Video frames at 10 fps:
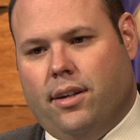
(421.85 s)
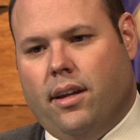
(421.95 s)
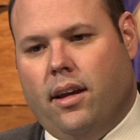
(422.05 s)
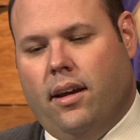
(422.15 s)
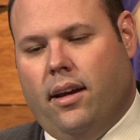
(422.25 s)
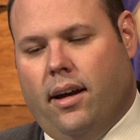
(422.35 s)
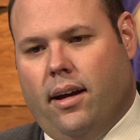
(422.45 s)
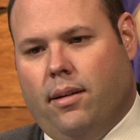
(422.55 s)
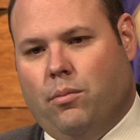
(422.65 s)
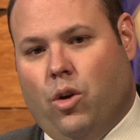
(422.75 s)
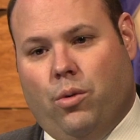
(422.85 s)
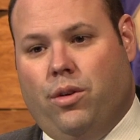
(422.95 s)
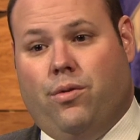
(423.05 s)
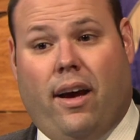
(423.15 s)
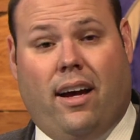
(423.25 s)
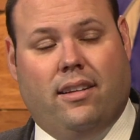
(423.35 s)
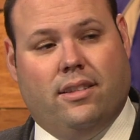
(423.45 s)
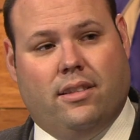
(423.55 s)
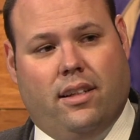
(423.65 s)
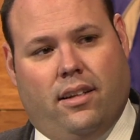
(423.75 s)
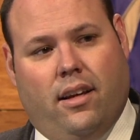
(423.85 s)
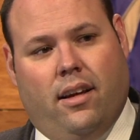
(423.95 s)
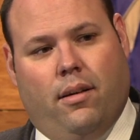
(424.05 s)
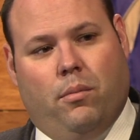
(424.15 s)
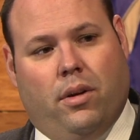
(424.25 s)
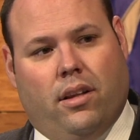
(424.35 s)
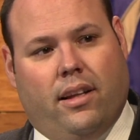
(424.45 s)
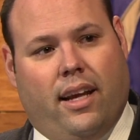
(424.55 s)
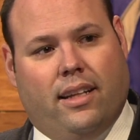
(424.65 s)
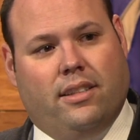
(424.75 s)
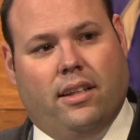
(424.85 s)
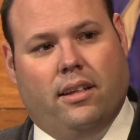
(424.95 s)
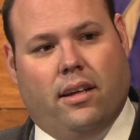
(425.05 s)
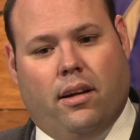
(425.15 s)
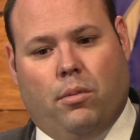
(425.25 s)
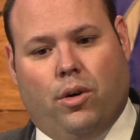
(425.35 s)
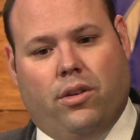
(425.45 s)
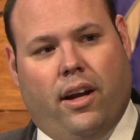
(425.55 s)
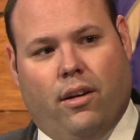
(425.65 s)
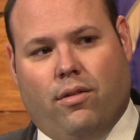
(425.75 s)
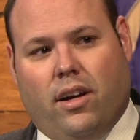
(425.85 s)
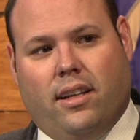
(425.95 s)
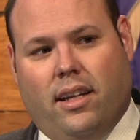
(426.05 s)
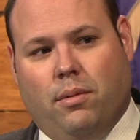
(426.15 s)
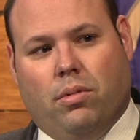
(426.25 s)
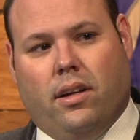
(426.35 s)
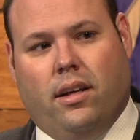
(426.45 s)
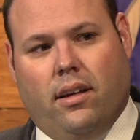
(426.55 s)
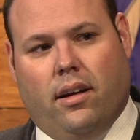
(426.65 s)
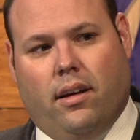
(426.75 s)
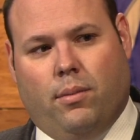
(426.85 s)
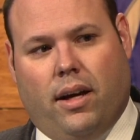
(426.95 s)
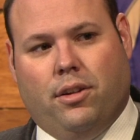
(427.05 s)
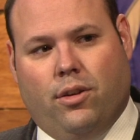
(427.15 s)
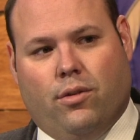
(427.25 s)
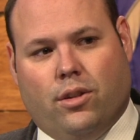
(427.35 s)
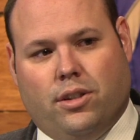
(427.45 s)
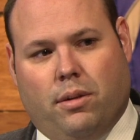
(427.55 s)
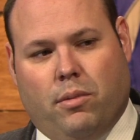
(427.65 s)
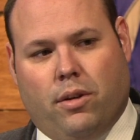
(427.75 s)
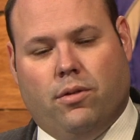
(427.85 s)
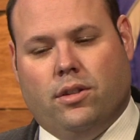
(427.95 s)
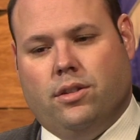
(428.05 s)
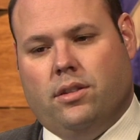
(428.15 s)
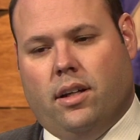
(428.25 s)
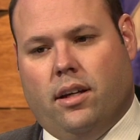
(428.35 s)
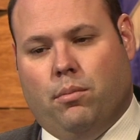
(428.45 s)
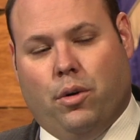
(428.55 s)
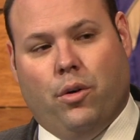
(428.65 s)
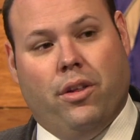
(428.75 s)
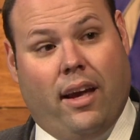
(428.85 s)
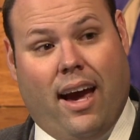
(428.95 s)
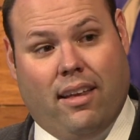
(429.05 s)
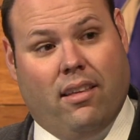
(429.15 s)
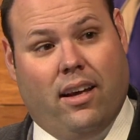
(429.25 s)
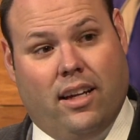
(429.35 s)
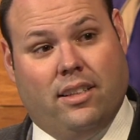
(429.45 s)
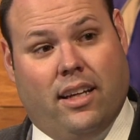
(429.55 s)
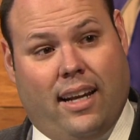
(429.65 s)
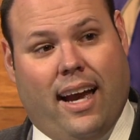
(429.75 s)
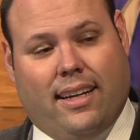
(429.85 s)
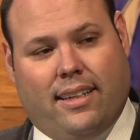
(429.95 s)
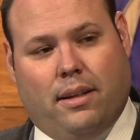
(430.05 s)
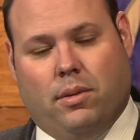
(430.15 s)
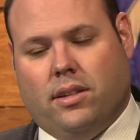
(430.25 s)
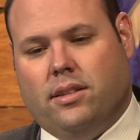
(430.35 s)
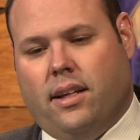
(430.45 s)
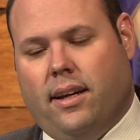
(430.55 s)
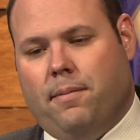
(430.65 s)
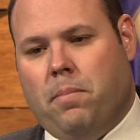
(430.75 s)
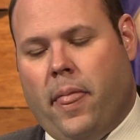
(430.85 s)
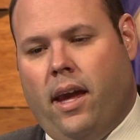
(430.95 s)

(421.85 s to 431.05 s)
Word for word: And um, what we found is that Bill and Nancy uh, both care very deeply uh, about the University of Memphis, uh, both athletics and academics. And